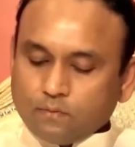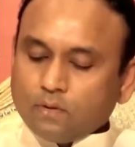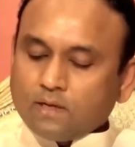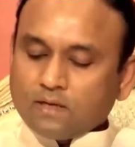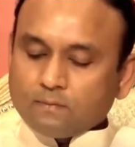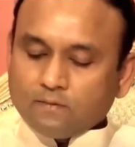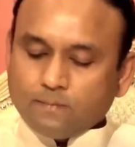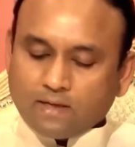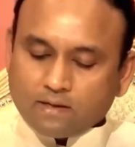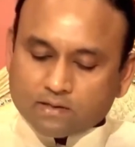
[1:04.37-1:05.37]
guna karma
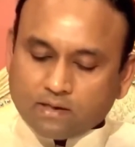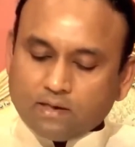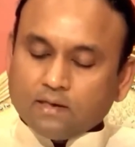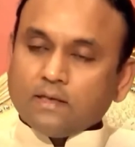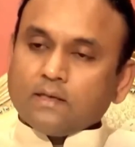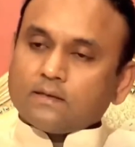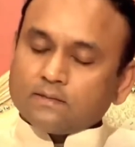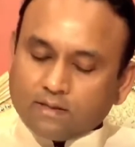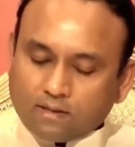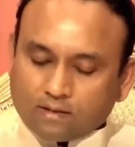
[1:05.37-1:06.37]
vibhagashaha
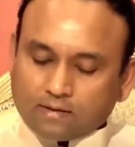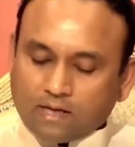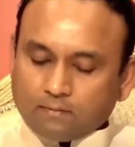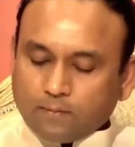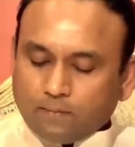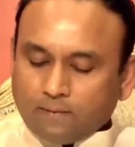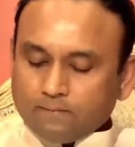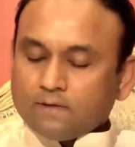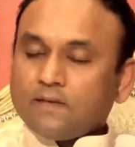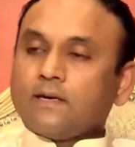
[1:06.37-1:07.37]
tasya kartaram
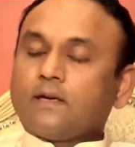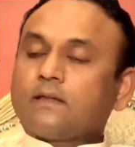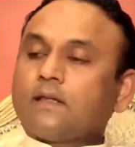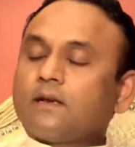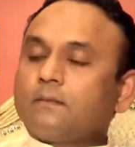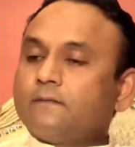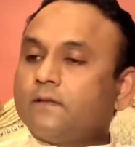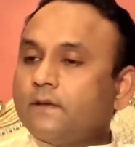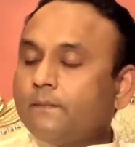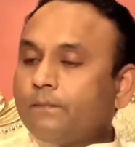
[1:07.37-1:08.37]
vimam vidhaya kartaram
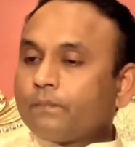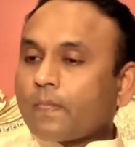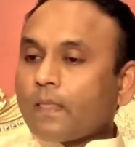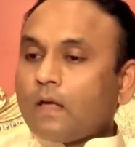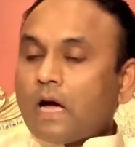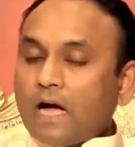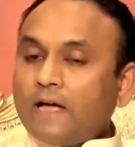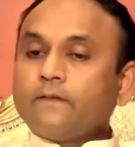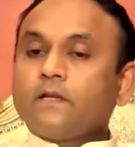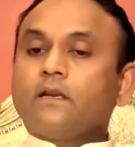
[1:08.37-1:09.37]
avyayam. I
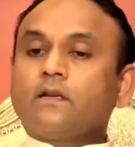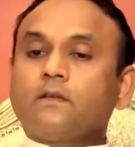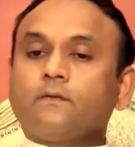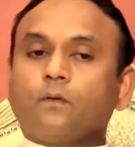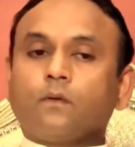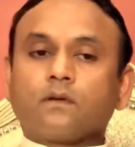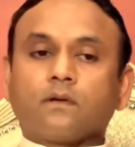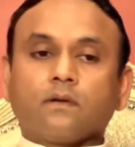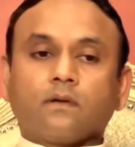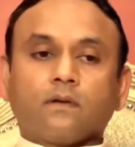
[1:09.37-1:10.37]
have created the
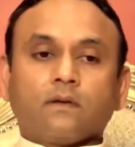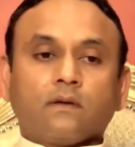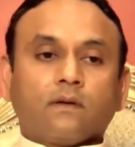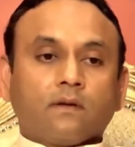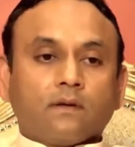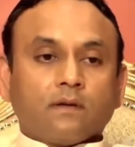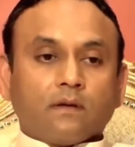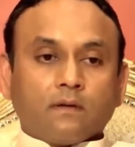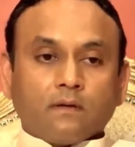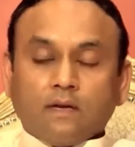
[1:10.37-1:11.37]
4
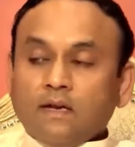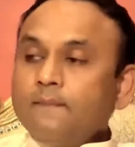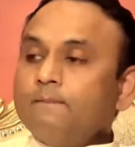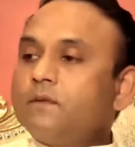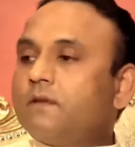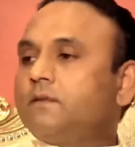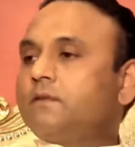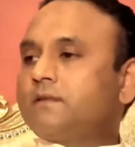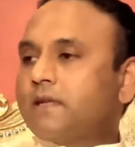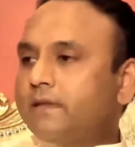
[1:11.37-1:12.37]
limbs of the
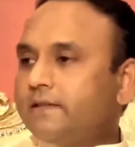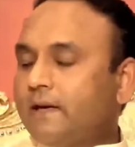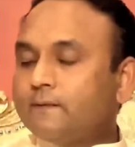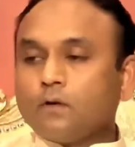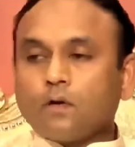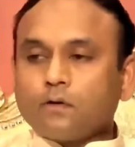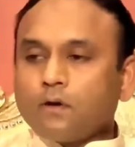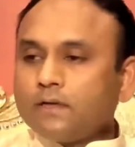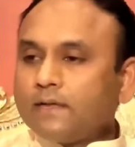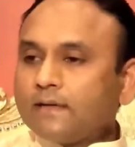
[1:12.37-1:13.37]
society. I will not
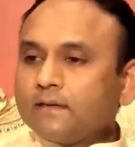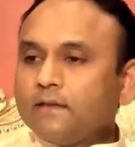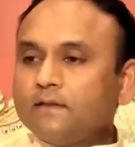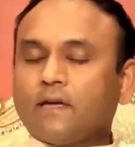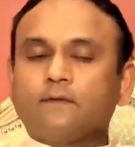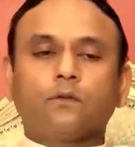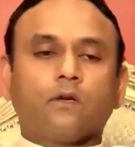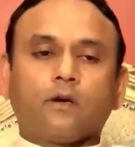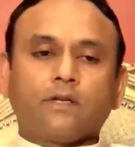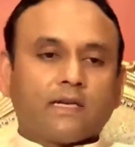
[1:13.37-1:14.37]
call it categories, I won't
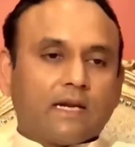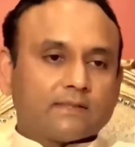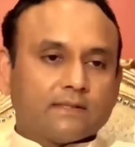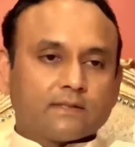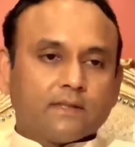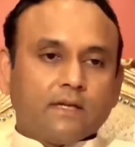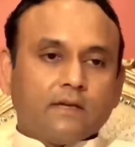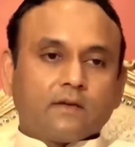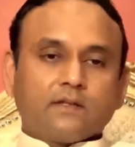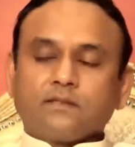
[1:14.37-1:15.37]
call it classes,
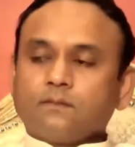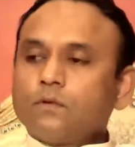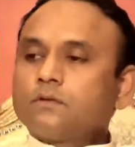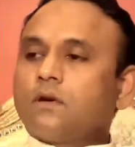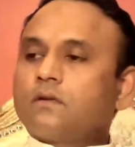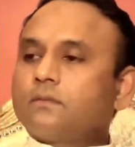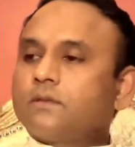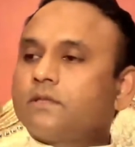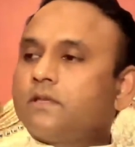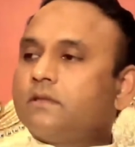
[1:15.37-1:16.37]
because that's the most
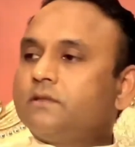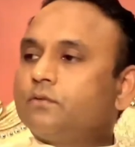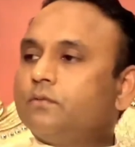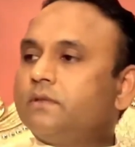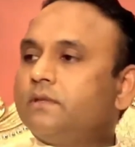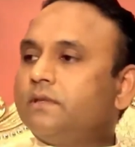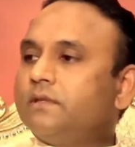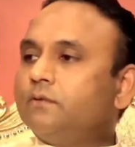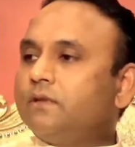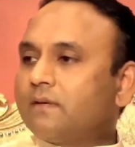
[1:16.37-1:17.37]
controversial issue in the
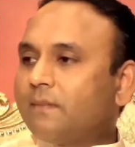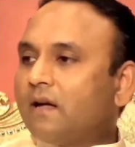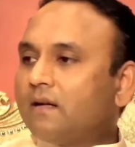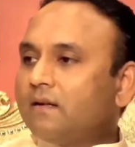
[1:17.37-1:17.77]
Hindu Dharma.